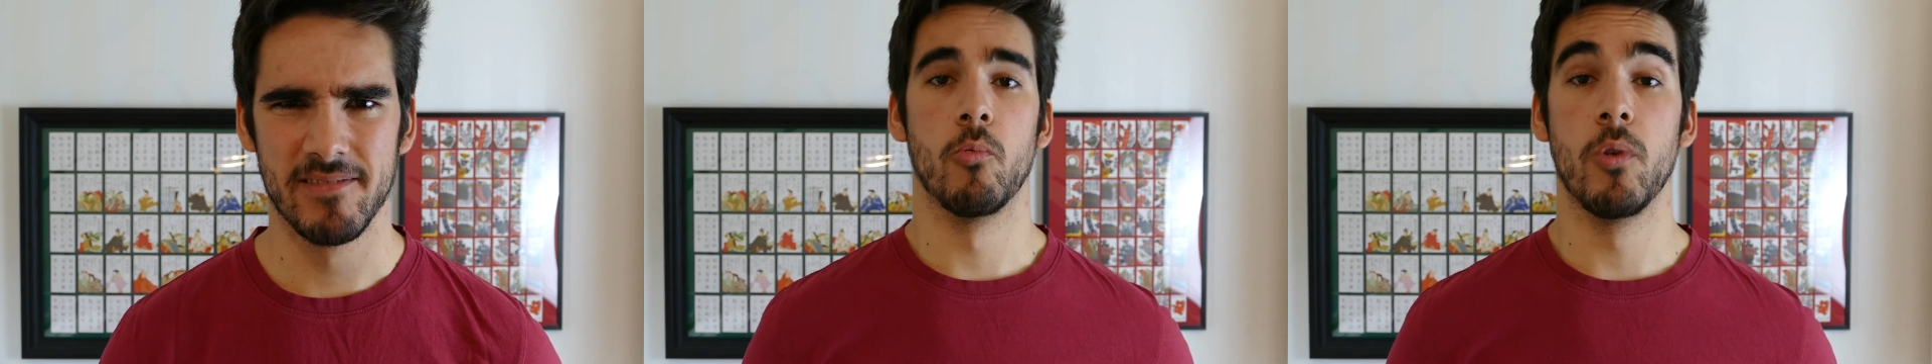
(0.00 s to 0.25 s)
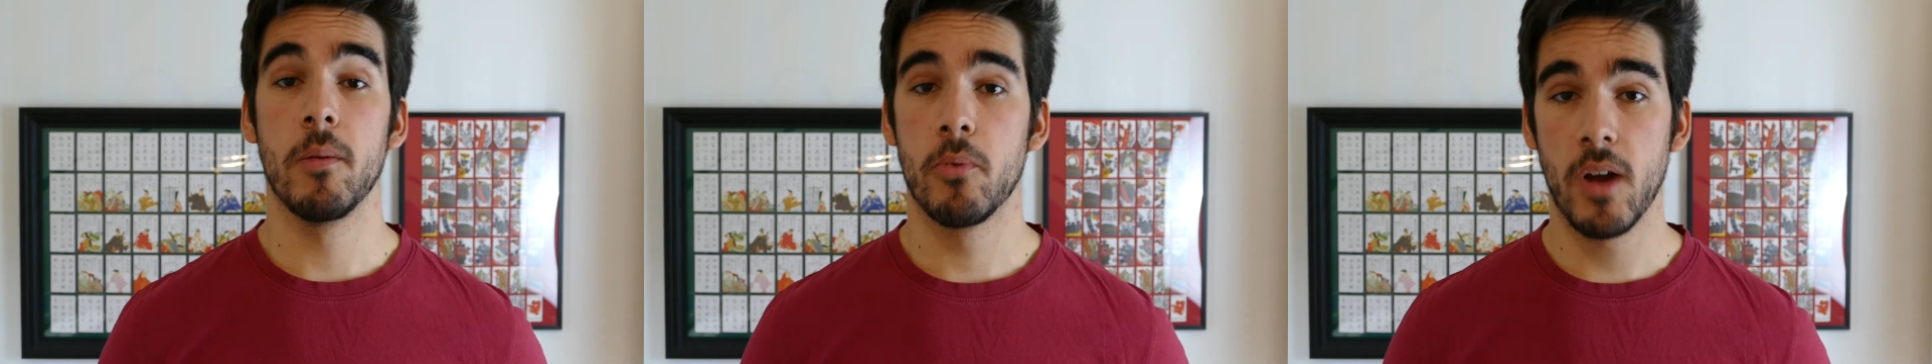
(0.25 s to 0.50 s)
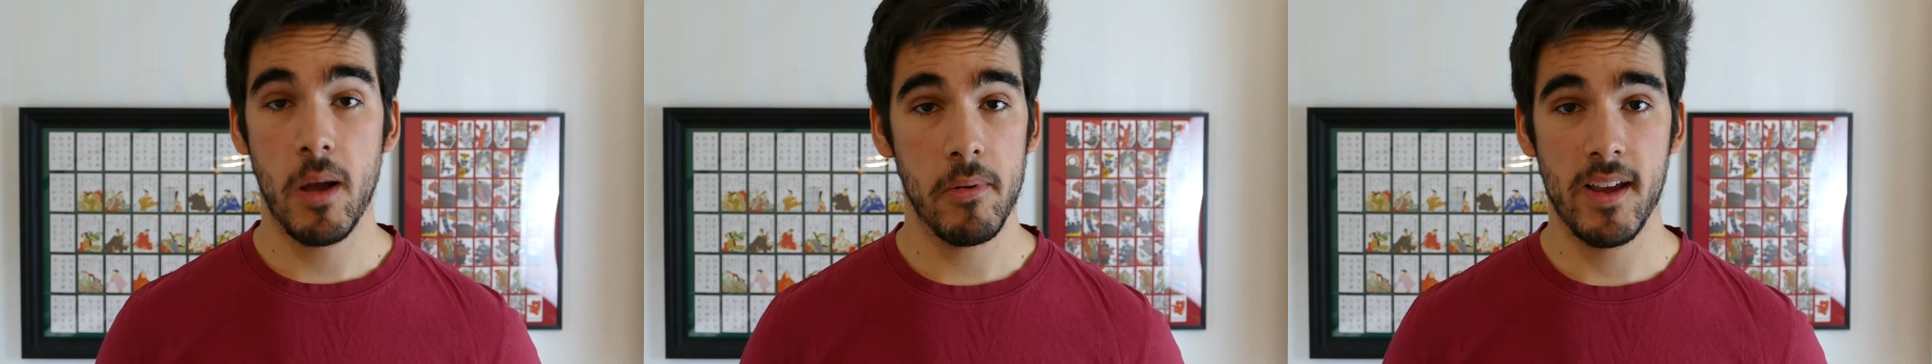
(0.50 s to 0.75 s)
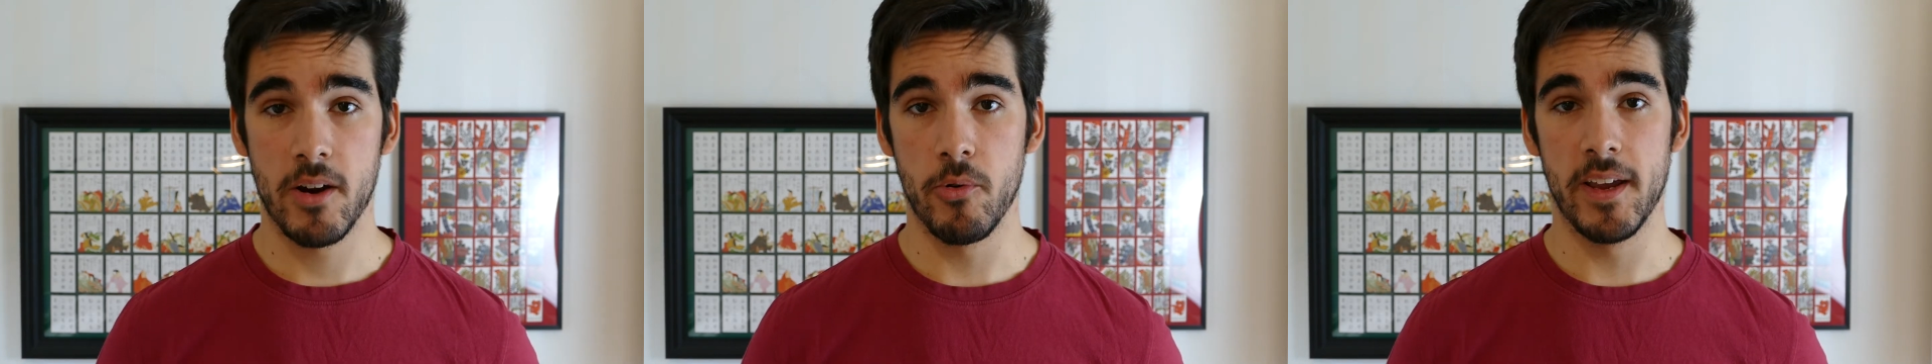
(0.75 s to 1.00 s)
We
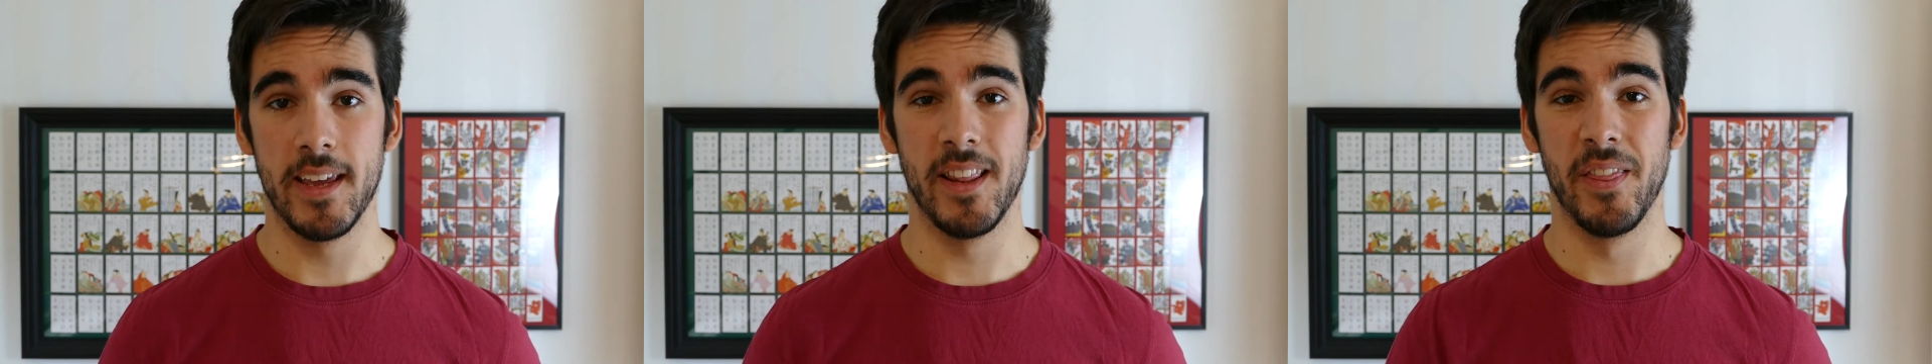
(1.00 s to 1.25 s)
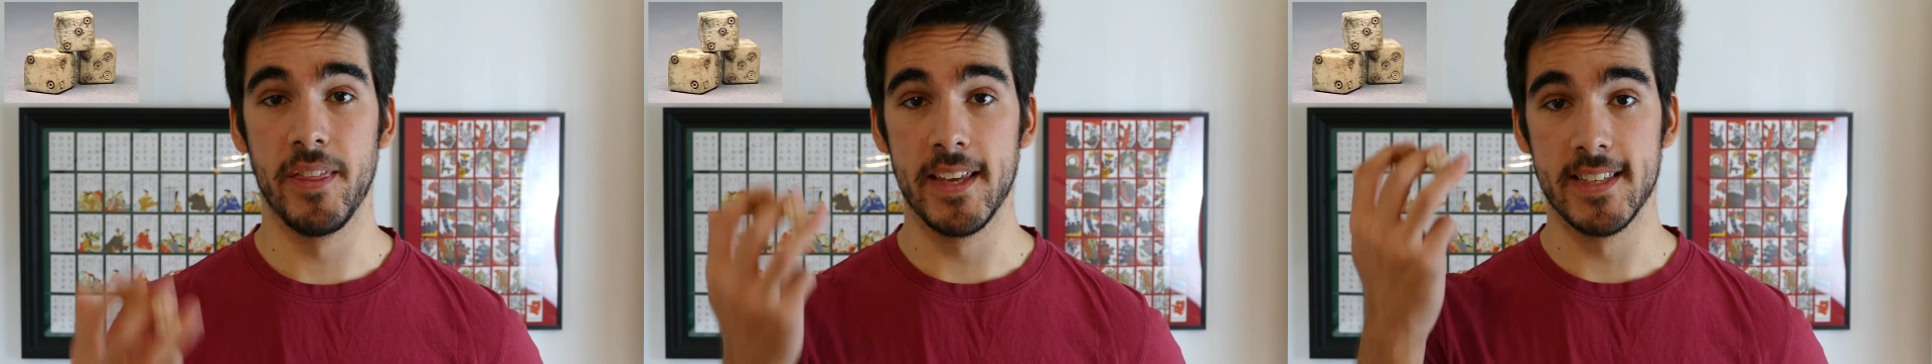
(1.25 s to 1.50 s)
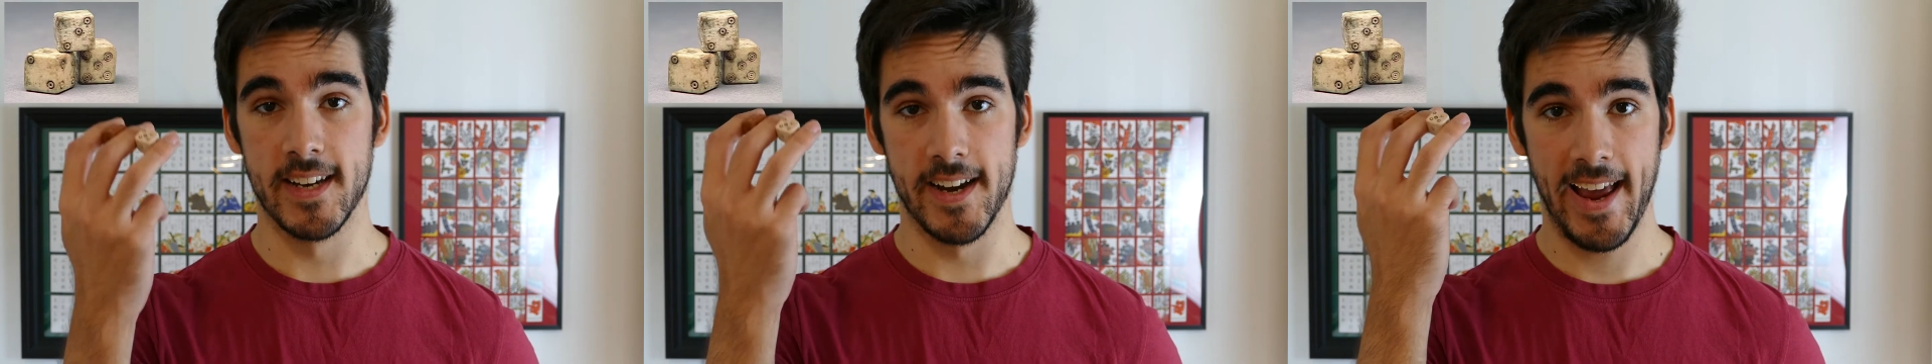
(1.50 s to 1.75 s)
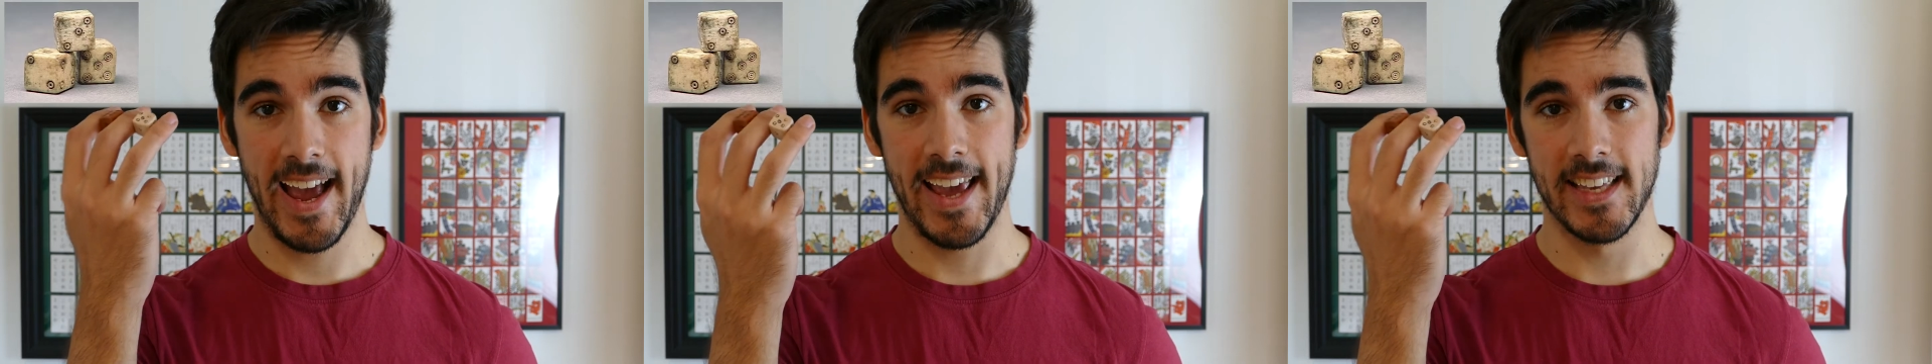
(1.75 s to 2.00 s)
probably agree these are
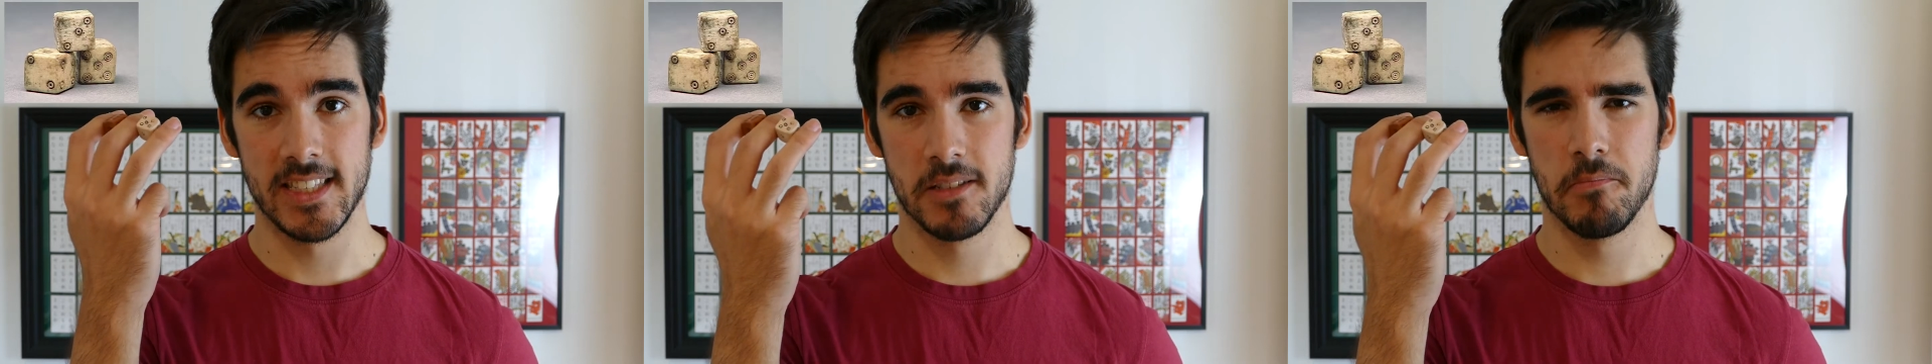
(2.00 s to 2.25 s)
dice,